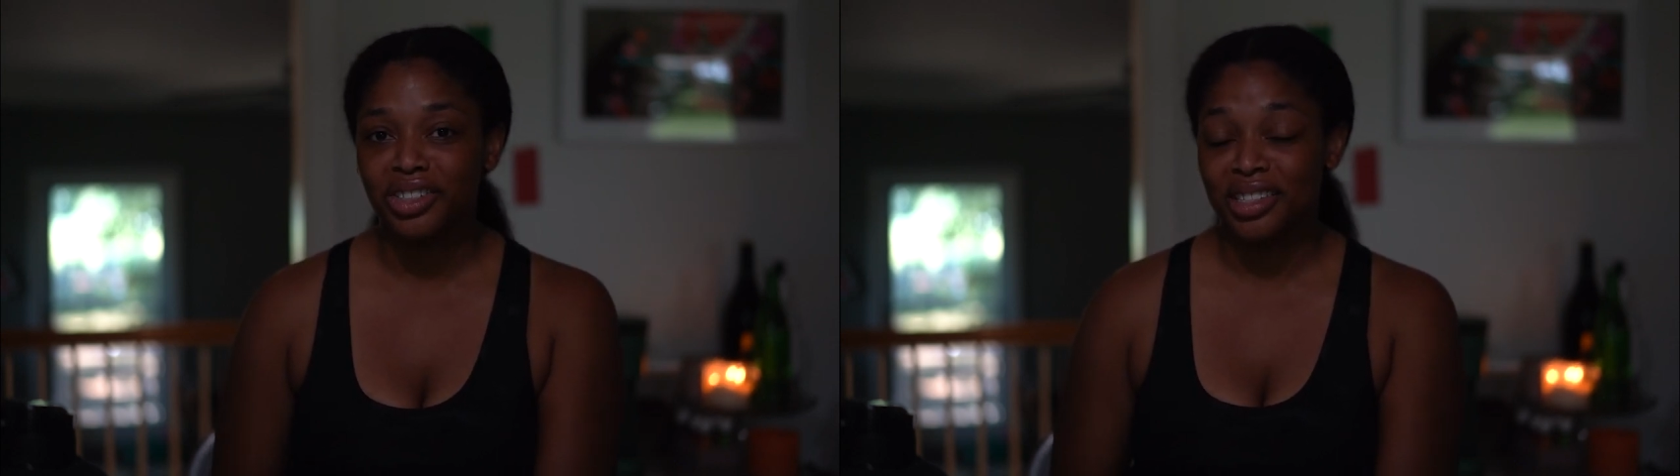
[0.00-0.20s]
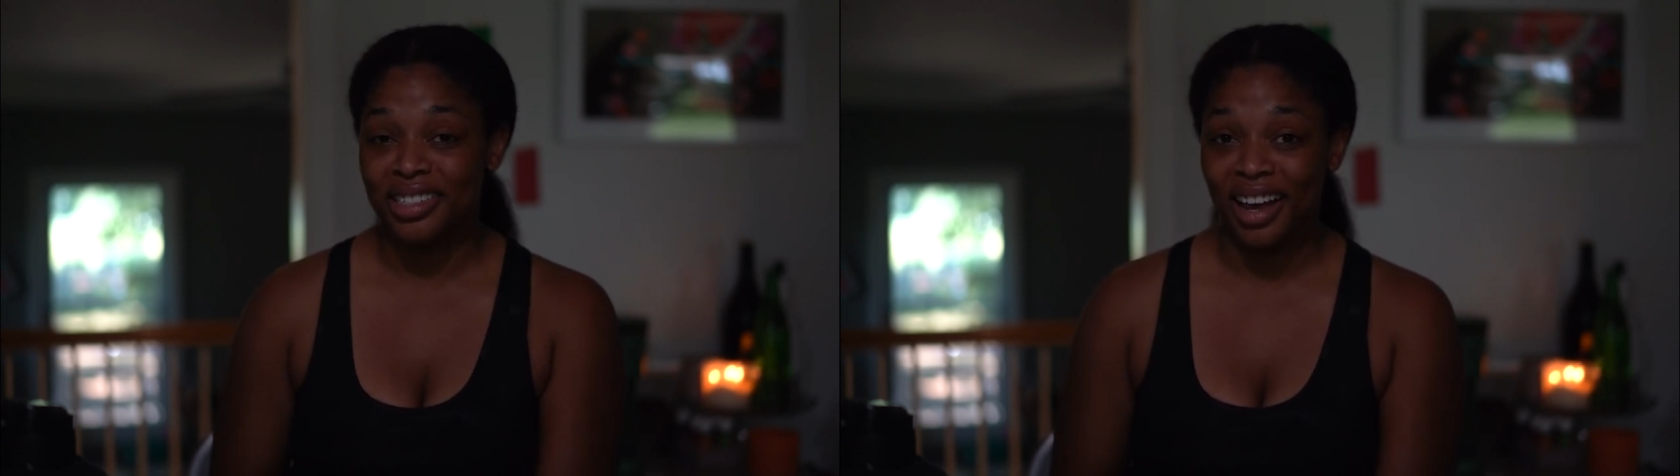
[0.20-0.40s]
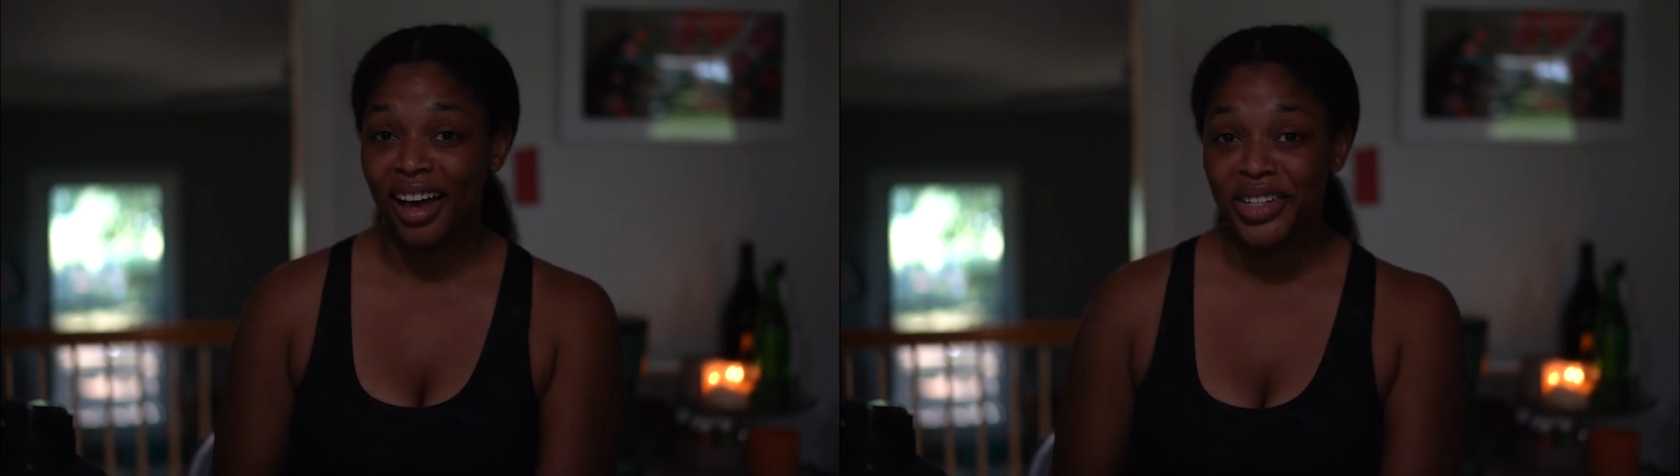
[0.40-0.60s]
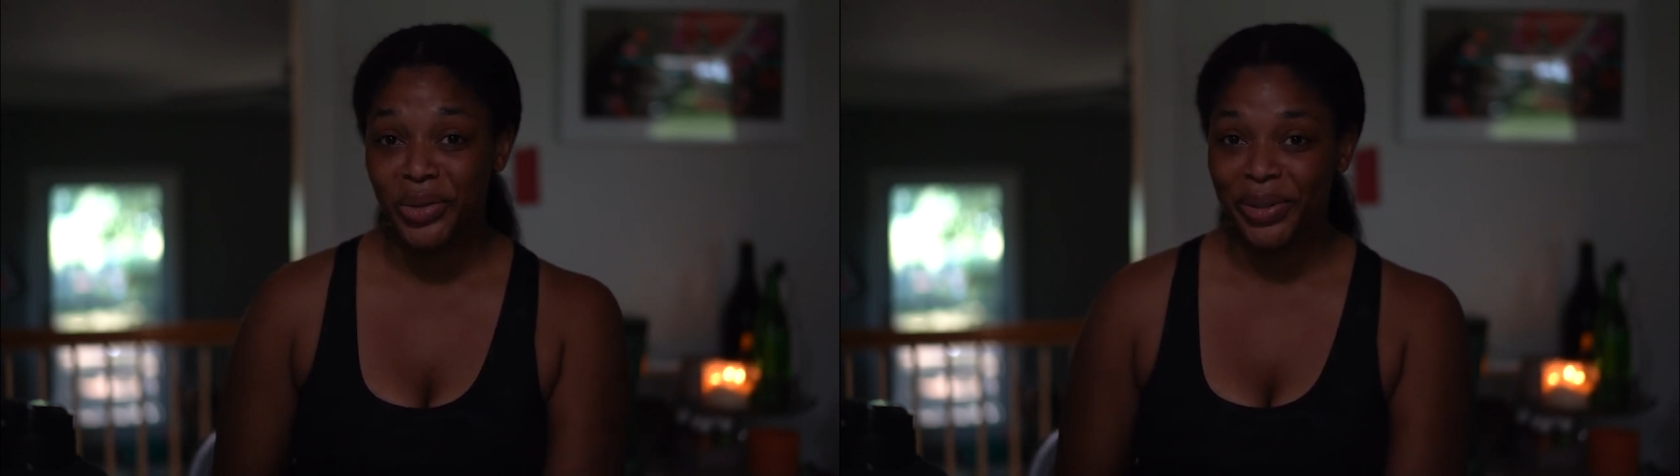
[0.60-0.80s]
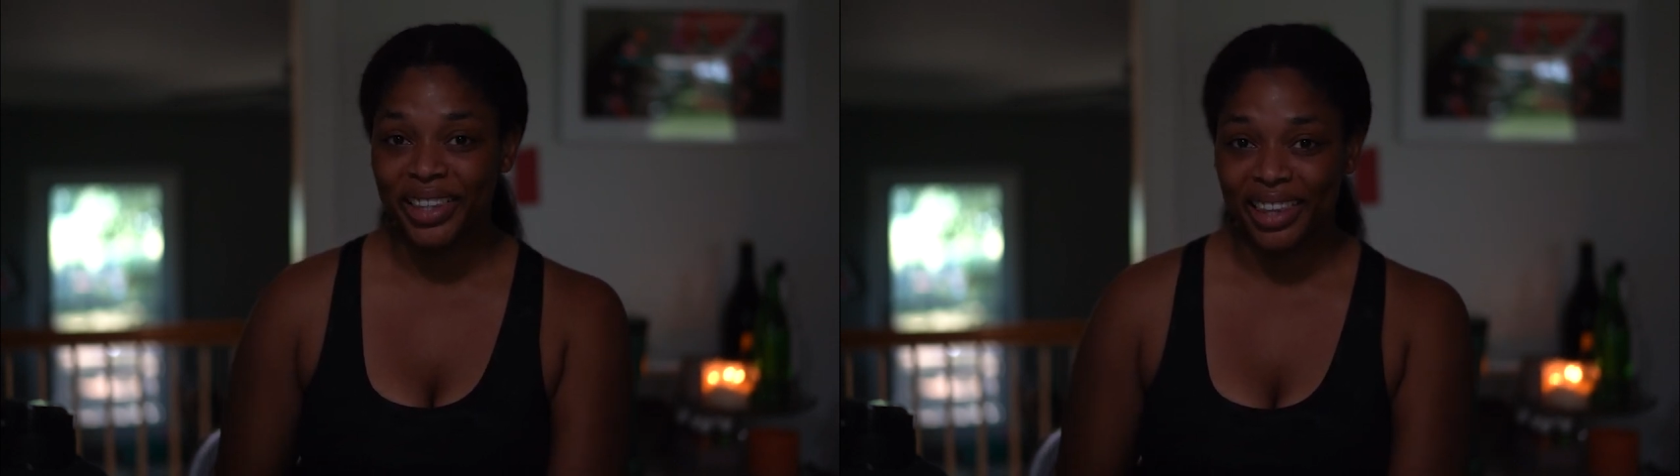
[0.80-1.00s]
just not
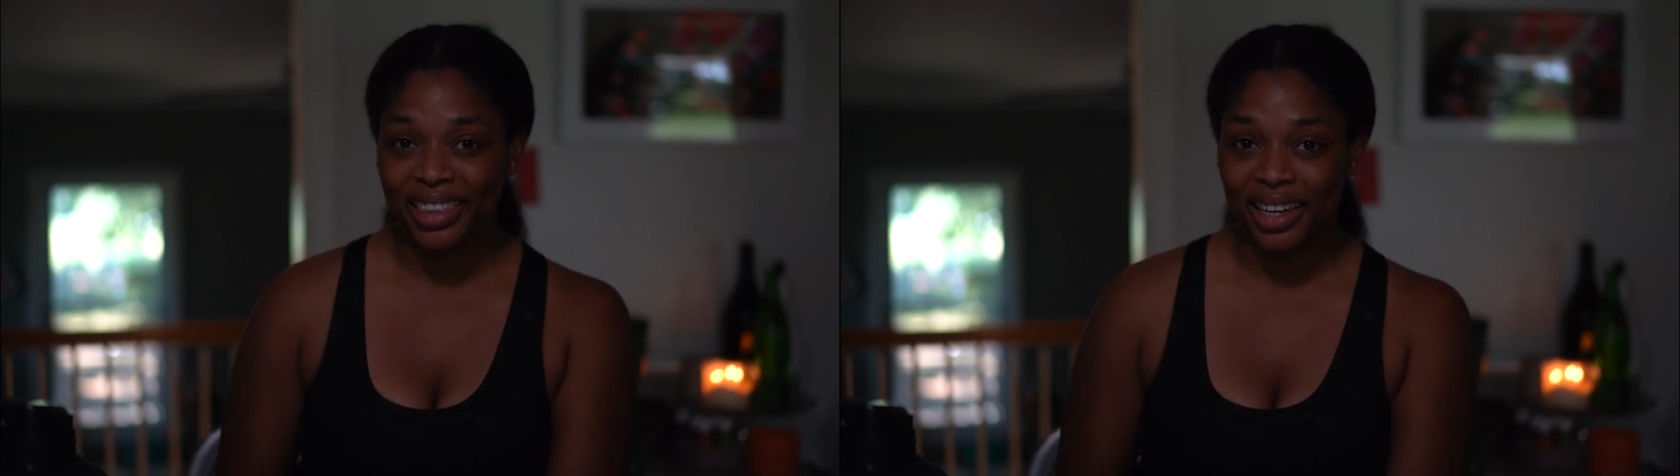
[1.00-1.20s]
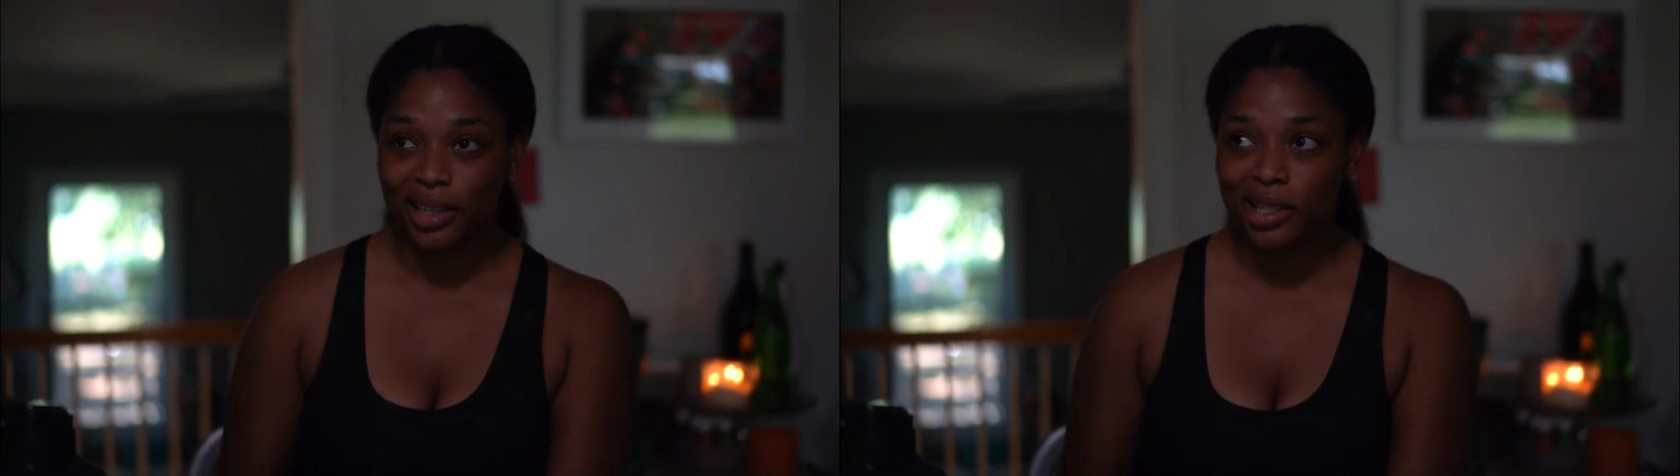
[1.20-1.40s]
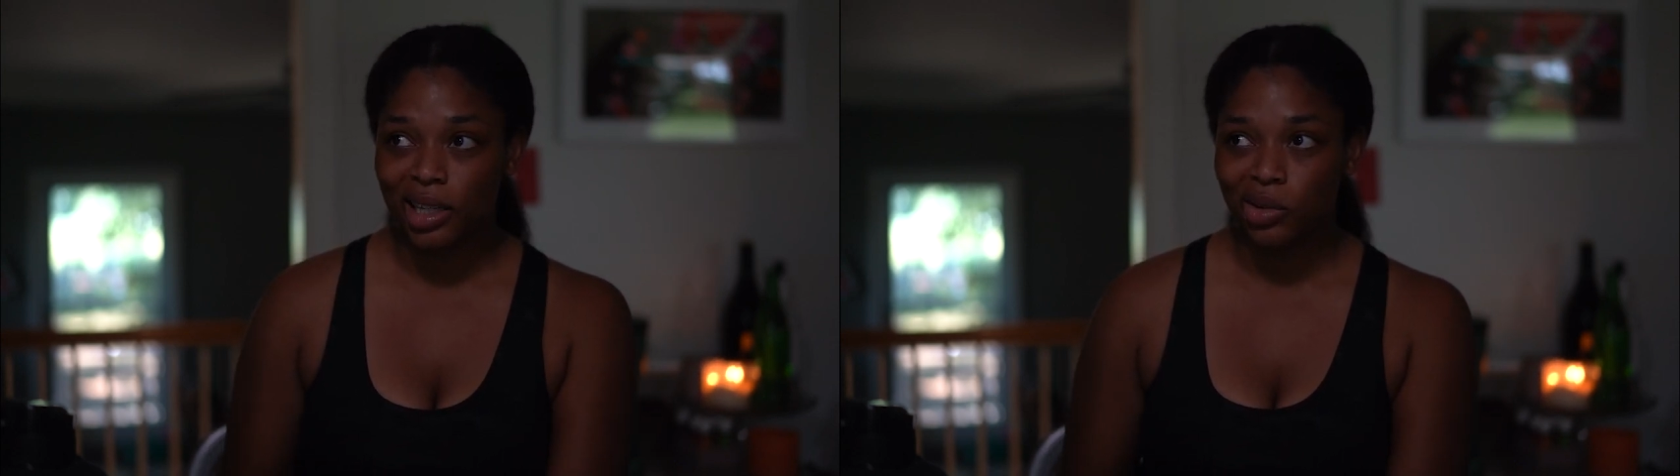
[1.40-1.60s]
doing the things that